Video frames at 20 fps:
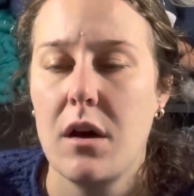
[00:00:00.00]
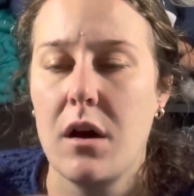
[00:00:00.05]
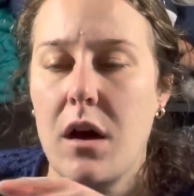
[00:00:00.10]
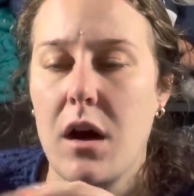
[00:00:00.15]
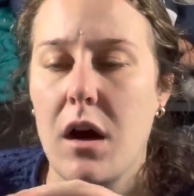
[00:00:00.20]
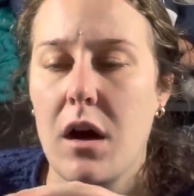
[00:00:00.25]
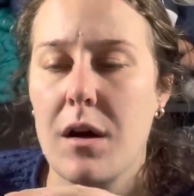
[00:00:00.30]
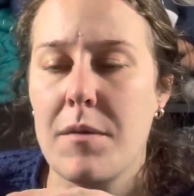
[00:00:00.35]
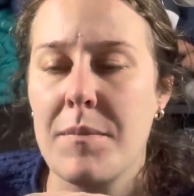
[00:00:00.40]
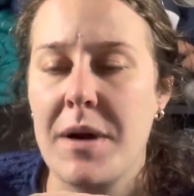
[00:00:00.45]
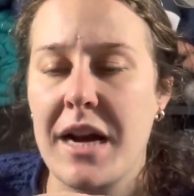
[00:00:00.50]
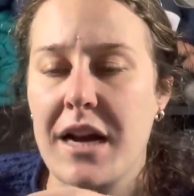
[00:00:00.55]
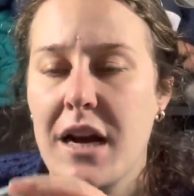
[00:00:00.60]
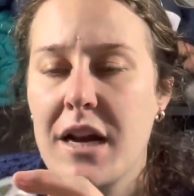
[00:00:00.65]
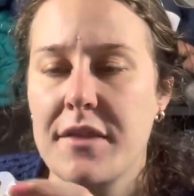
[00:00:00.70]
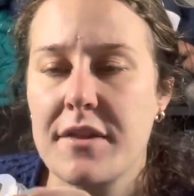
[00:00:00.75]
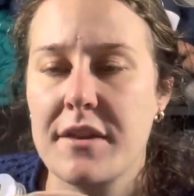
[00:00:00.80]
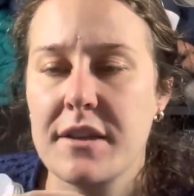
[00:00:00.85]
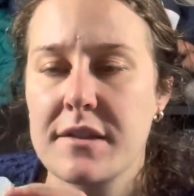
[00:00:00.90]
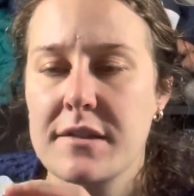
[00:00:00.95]
I
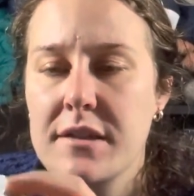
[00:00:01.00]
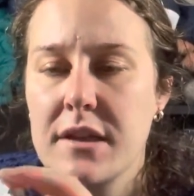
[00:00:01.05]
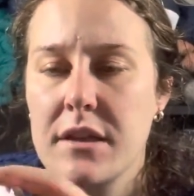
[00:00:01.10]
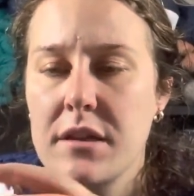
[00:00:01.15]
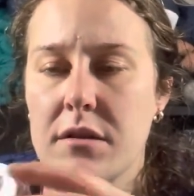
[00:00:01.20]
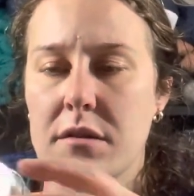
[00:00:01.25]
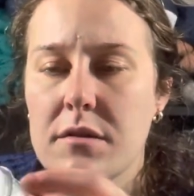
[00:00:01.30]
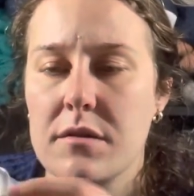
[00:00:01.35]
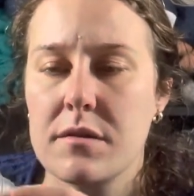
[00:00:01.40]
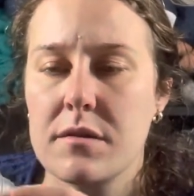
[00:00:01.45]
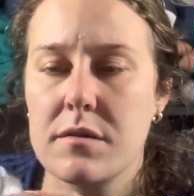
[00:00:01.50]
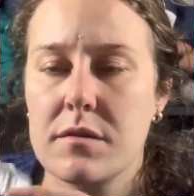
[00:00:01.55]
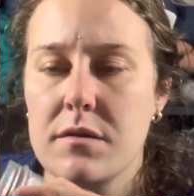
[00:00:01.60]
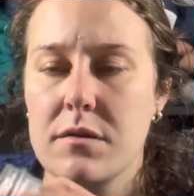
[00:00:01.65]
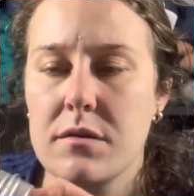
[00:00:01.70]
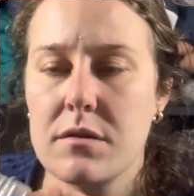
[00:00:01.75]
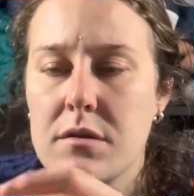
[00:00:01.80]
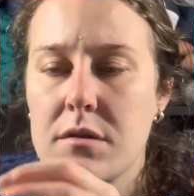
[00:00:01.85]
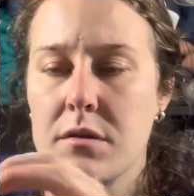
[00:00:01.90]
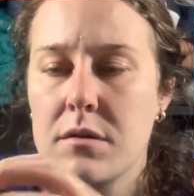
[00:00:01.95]
got this at
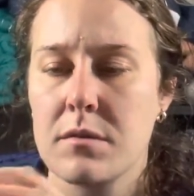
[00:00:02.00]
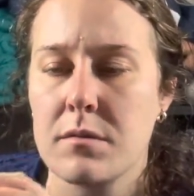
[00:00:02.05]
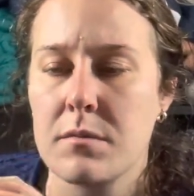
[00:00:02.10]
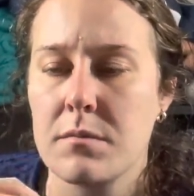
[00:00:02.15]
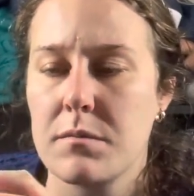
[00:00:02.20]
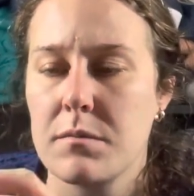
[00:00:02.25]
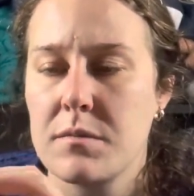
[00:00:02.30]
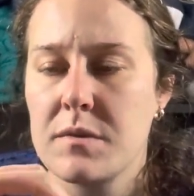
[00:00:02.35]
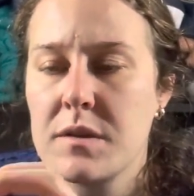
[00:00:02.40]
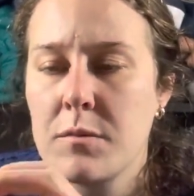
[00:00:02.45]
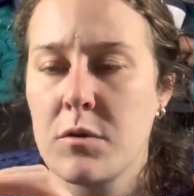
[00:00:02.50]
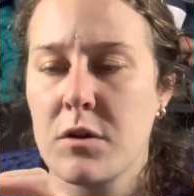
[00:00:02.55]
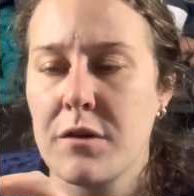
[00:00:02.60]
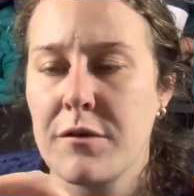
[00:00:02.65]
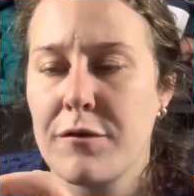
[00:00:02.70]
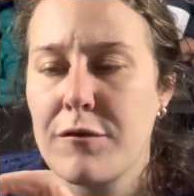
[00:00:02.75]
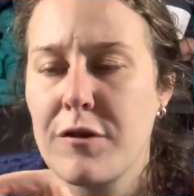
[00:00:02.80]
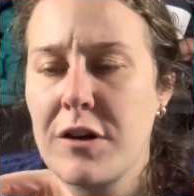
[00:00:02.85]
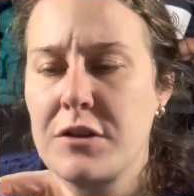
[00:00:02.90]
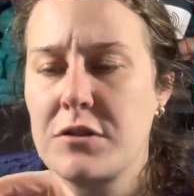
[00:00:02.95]
somewhere
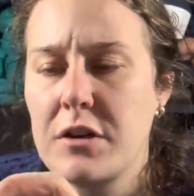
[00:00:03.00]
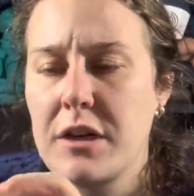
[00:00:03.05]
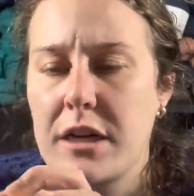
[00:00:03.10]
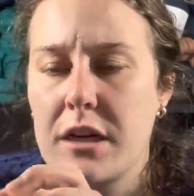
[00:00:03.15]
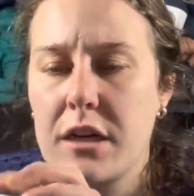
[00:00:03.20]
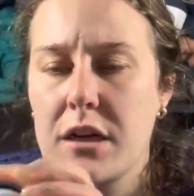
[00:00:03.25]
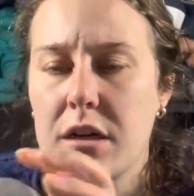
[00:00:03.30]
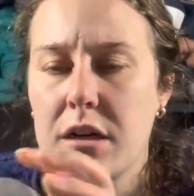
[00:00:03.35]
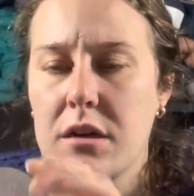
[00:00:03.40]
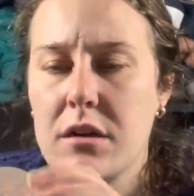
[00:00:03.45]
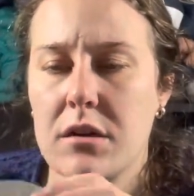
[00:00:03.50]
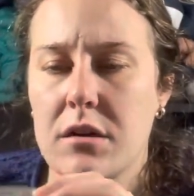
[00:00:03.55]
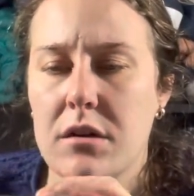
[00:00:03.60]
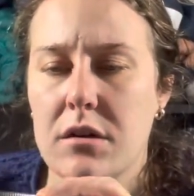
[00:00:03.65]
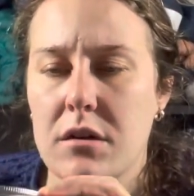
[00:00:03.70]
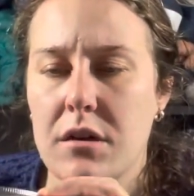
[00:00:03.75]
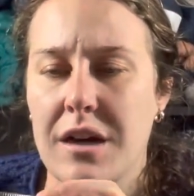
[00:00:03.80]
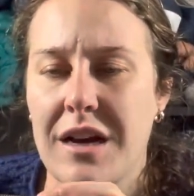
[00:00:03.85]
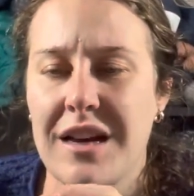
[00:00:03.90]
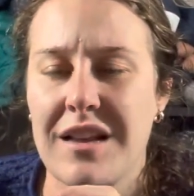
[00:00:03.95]
in Frederick
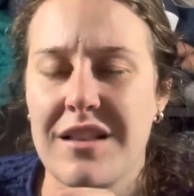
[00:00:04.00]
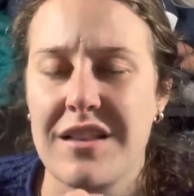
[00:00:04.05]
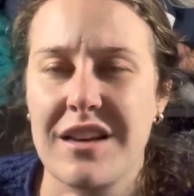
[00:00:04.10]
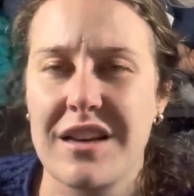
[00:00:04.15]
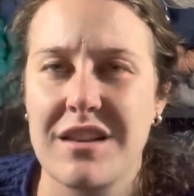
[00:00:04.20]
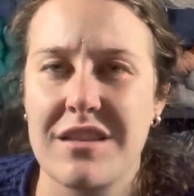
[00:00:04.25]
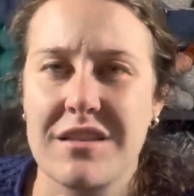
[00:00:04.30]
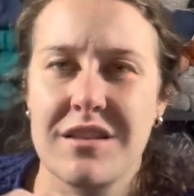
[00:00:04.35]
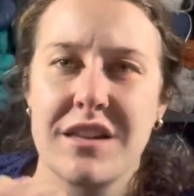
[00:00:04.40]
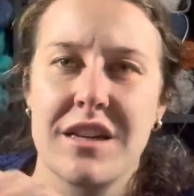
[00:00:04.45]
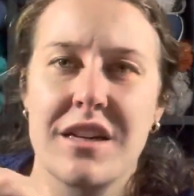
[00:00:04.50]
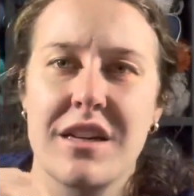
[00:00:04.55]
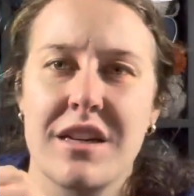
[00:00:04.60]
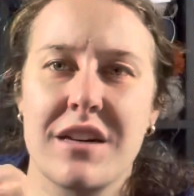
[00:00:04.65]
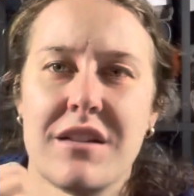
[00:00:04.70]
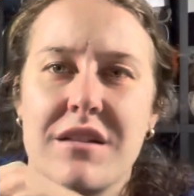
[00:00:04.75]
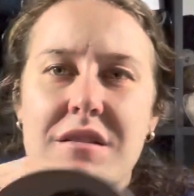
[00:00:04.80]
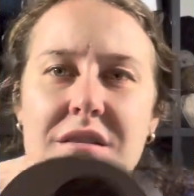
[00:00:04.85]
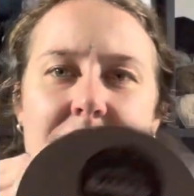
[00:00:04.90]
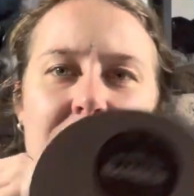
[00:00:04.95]
at like
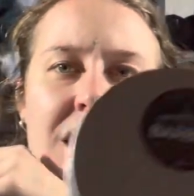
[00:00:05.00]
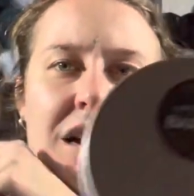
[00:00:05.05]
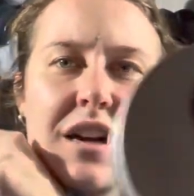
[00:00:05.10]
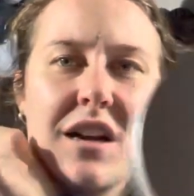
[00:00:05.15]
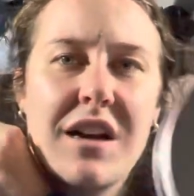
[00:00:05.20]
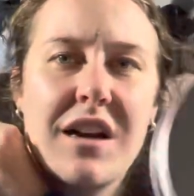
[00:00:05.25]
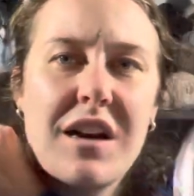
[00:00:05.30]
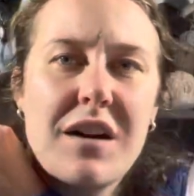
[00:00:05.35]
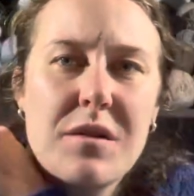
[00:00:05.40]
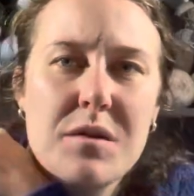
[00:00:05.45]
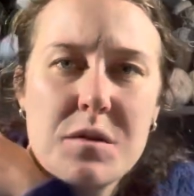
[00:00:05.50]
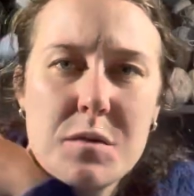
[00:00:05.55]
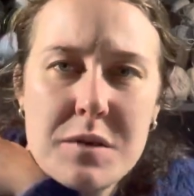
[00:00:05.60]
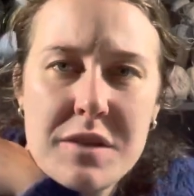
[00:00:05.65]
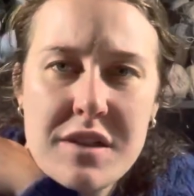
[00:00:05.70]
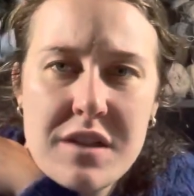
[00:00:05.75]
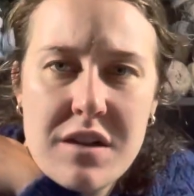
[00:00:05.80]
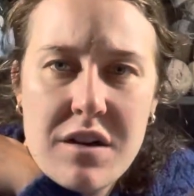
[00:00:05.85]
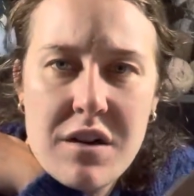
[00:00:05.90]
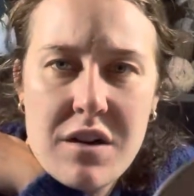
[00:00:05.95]
Knitting, not House,
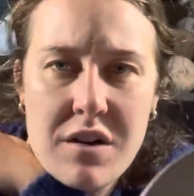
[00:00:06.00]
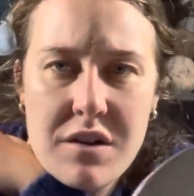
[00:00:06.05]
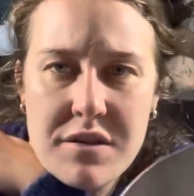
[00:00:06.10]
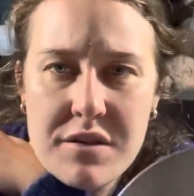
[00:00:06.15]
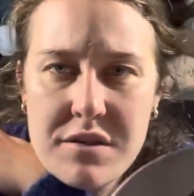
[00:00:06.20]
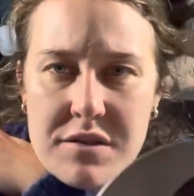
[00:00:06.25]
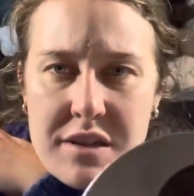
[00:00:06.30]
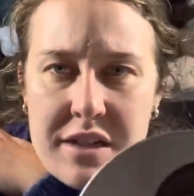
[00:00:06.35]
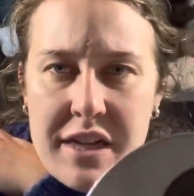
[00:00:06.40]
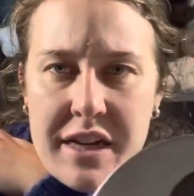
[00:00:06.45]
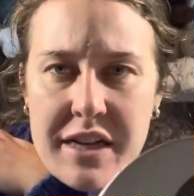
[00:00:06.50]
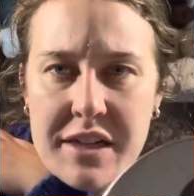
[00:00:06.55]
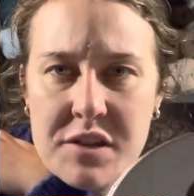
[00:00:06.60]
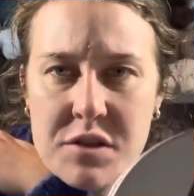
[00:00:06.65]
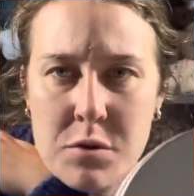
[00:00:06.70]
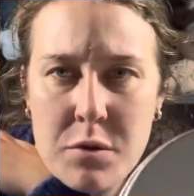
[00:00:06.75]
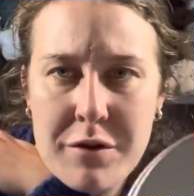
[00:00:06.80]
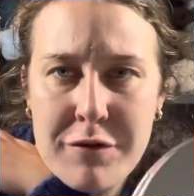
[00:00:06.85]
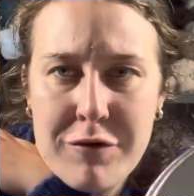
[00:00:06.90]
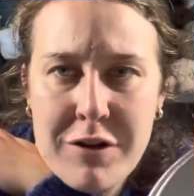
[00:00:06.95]
what's it called? There's a knitting
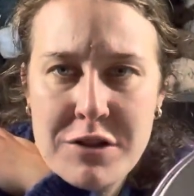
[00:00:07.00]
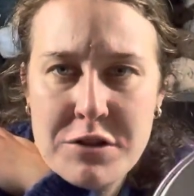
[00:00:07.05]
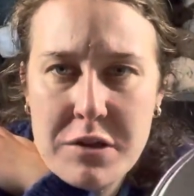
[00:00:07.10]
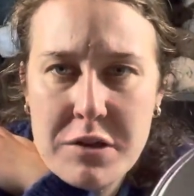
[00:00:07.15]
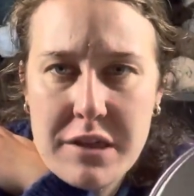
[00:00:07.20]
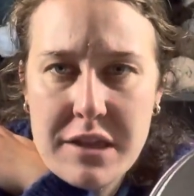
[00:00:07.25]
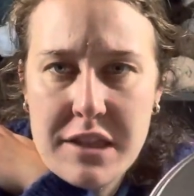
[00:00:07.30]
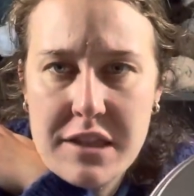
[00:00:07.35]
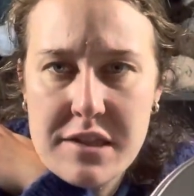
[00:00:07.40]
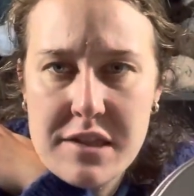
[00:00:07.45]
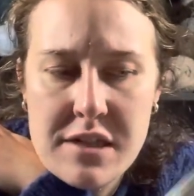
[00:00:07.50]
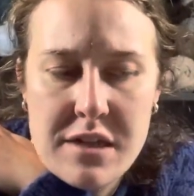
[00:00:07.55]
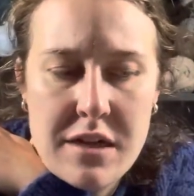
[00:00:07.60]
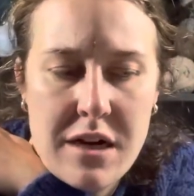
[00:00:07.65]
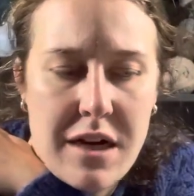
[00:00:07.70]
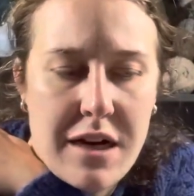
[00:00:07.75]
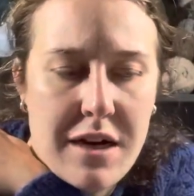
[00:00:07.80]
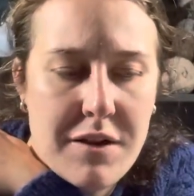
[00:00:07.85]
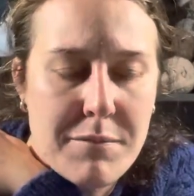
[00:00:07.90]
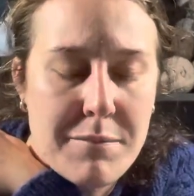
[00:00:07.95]
store in Frederick that's
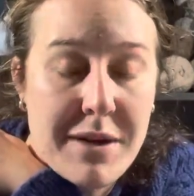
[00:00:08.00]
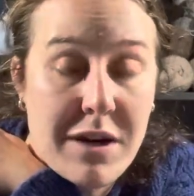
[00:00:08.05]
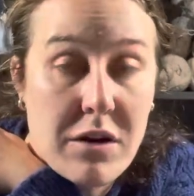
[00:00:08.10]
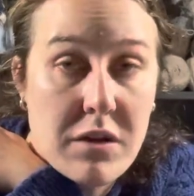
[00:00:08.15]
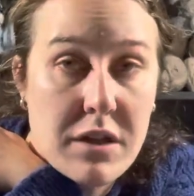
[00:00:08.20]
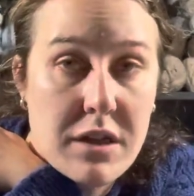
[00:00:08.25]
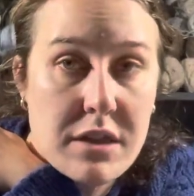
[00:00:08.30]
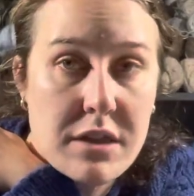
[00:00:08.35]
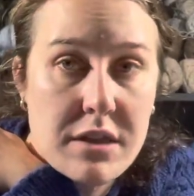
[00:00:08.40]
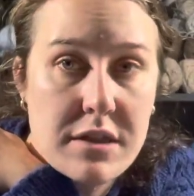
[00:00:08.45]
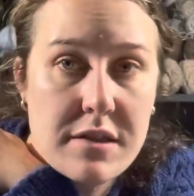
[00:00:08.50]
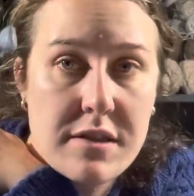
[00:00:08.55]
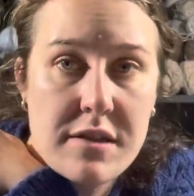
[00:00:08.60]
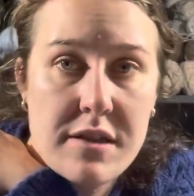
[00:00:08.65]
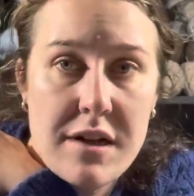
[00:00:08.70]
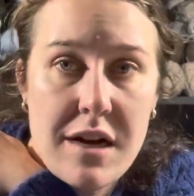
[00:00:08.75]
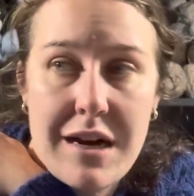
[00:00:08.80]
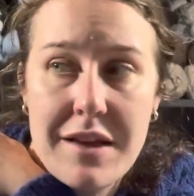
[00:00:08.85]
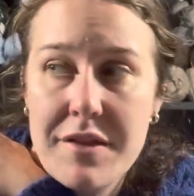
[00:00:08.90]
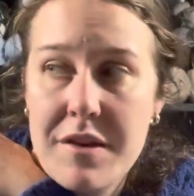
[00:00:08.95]
not Maryland, that's
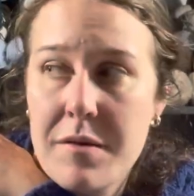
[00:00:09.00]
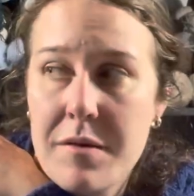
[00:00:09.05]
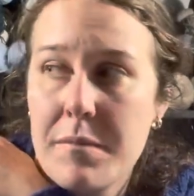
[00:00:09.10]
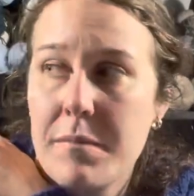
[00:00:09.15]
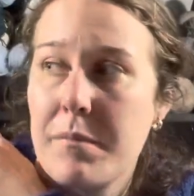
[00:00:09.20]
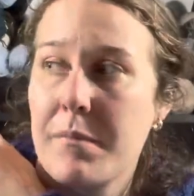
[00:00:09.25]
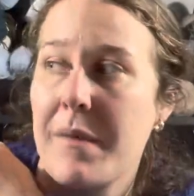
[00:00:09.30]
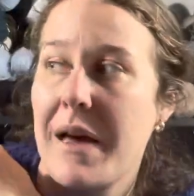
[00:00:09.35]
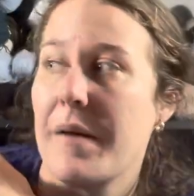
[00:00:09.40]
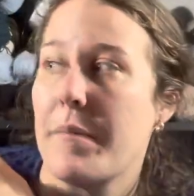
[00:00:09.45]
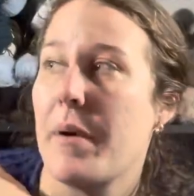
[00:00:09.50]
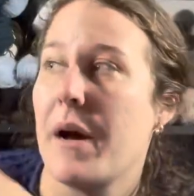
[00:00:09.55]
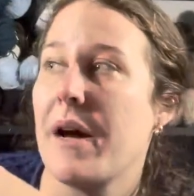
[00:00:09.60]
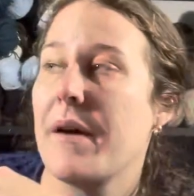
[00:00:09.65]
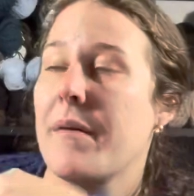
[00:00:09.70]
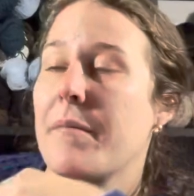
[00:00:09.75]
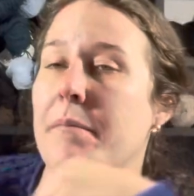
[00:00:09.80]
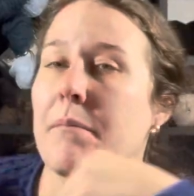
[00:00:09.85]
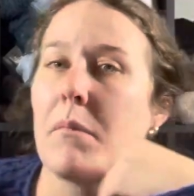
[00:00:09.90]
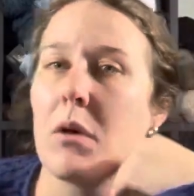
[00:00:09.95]
not the
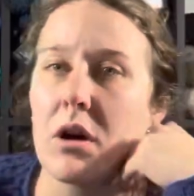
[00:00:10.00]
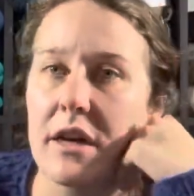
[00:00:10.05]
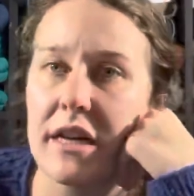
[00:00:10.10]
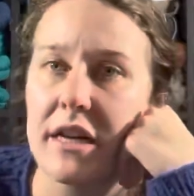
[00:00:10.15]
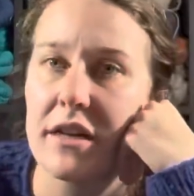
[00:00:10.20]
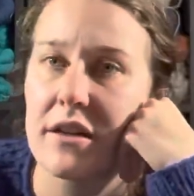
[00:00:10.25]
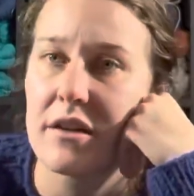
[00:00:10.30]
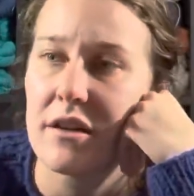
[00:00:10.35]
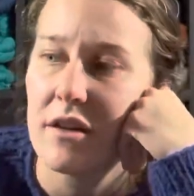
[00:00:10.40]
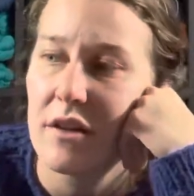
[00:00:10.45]
Magpie Market.